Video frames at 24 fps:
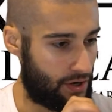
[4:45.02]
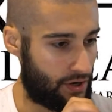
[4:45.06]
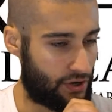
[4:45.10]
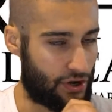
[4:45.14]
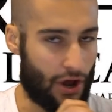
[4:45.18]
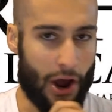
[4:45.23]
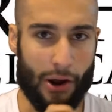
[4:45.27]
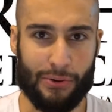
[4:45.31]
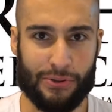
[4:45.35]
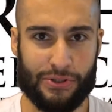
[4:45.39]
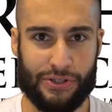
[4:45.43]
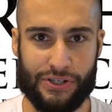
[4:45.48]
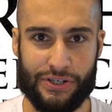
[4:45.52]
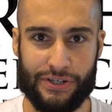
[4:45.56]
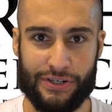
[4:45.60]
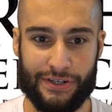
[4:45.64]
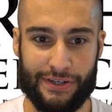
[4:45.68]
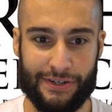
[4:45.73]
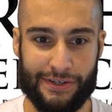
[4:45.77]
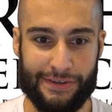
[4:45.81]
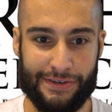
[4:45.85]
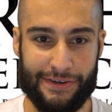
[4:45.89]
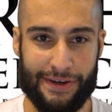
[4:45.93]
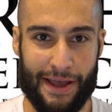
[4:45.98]
coach
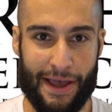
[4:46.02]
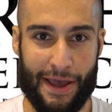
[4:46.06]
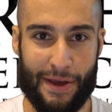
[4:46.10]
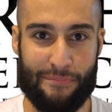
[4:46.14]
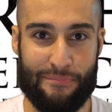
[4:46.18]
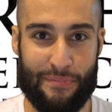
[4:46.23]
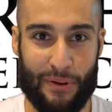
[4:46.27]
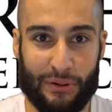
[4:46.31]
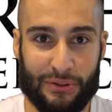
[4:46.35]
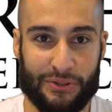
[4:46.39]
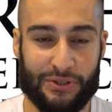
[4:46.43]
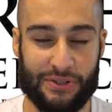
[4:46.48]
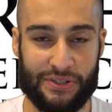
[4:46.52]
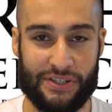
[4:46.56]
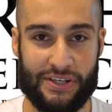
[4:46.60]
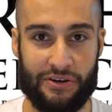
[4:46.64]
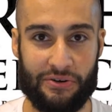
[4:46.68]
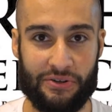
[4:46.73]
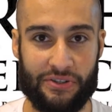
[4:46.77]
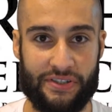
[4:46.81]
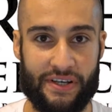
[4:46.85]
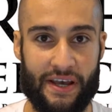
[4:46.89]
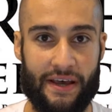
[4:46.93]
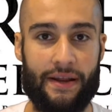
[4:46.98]
and build your
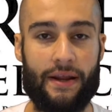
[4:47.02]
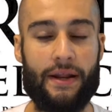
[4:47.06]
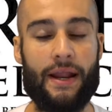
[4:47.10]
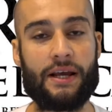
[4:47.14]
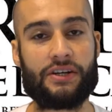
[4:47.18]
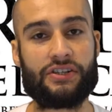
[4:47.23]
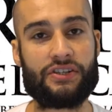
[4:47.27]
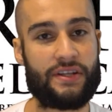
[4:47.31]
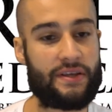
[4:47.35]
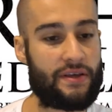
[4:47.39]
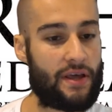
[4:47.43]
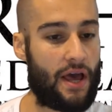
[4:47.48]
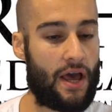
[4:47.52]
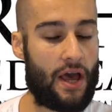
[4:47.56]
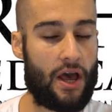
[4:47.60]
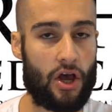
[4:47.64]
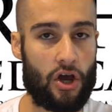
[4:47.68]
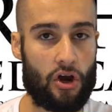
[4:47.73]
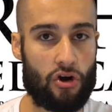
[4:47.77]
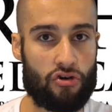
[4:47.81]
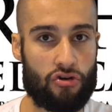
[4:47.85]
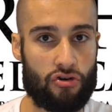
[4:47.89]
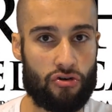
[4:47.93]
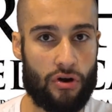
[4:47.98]
skill set and actually
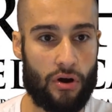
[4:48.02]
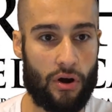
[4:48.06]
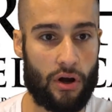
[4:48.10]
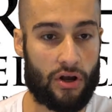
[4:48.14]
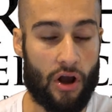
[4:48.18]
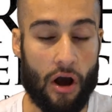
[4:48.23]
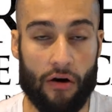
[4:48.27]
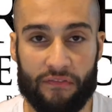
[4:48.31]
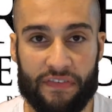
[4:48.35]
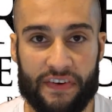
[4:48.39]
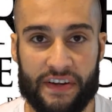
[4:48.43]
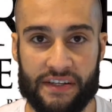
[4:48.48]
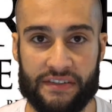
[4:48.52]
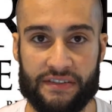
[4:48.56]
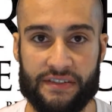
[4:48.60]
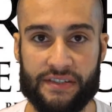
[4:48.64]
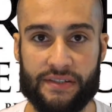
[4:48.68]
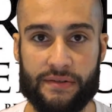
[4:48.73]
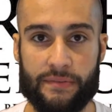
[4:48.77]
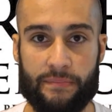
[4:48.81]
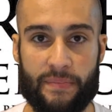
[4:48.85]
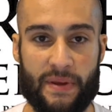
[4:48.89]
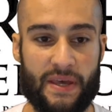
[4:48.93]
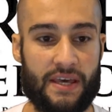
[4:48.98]

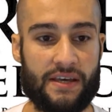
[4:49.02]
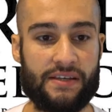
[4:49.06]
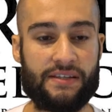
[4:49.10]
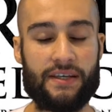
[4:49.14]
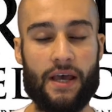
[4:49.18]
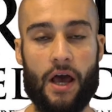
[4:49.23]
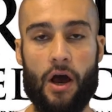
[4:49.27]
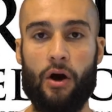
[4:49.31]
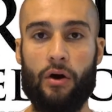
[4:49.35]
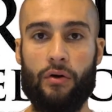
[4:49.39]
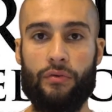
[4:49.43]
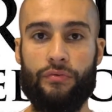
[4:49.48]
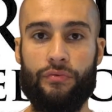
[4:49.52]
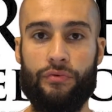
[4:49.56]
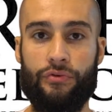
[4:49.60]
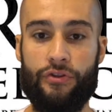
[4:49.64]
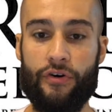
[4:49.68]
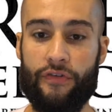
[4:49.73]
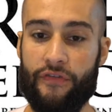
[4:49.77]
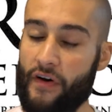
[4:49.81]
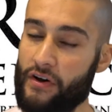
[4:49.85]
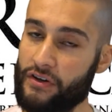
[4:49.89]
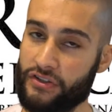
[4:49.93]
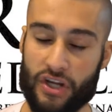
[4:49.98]
confidence, because the
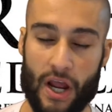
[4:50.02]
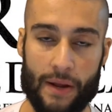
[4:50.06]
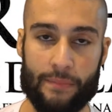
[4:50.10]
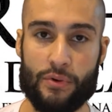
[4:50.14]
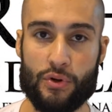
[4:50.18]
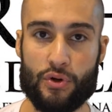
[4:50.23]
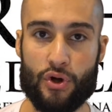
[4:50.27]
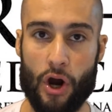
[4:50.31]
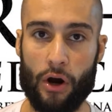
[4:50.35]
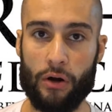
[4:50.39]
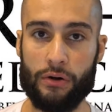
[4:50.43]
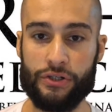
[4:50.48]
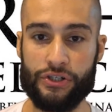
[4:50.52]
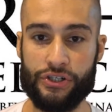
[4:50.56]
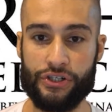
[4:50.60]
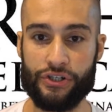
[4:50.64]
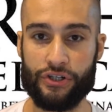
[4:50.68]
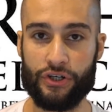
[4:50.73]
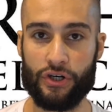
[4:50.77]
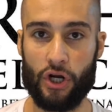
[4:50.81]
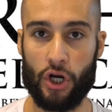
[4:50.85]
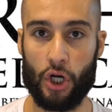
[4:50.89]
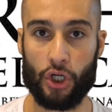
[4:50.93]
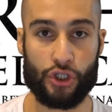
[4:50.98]
first time you
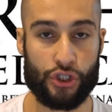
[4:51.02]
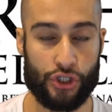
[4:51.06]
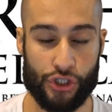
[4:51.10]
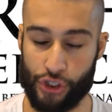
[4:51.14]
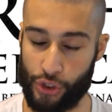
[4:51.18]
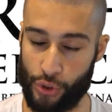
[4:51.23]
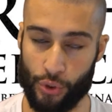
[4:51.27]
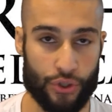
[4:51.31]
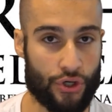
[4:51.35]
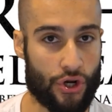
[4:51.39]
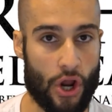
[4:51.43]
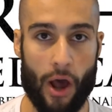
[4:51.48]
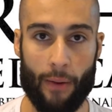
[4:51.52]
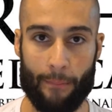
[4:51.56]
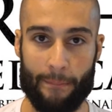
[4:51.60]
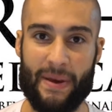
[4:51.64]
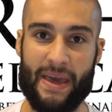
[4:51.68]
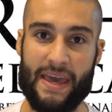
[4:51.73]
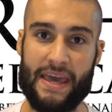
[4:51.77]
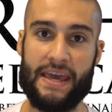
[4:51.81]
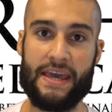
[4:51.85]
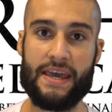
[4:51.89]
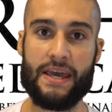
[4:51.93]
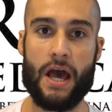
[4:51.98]
coach should not
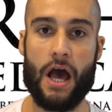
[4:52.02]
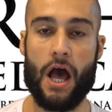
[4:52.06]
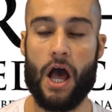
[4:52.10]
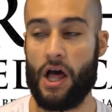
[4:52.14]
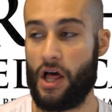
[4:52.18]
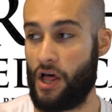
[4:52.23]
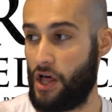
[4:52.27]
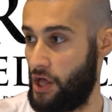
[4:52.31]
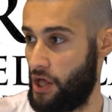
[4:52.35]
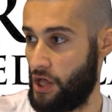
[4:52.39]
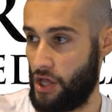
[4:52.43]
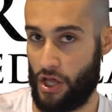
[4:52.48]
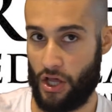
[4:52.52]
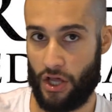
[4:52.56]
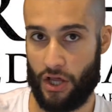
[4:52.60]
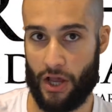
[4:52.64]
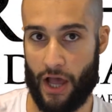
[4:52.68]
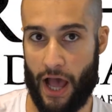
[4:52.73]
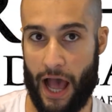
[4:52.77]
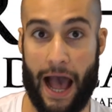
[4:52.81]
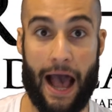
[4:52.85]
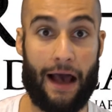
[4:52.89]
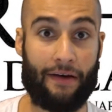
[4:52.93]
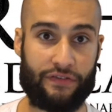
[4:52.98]
be
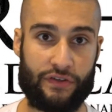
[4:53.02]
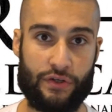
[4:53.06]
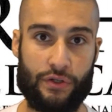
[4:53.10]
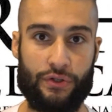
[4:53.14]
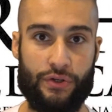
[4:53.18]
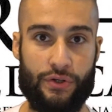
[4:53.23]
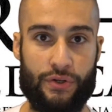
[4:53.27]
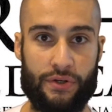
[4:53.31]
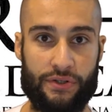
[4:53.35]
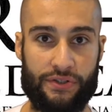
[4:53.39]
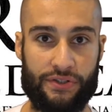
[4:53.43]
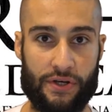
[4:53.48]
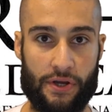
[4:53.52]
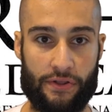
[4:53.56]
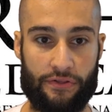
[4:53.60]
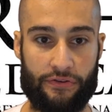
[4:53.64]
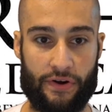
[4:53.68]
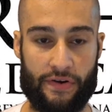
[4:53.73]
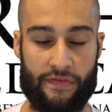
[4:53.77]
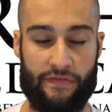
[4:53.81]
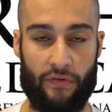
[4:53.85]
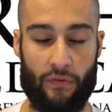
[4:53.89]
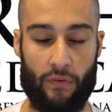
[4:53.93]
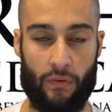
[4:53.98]
after you do your Cert
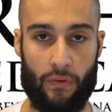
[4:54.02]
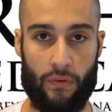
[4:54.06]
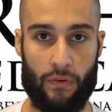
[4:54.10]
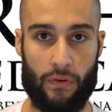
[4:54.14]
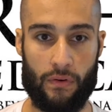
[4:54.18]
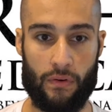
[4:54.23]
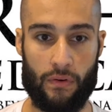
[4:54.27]
3-4.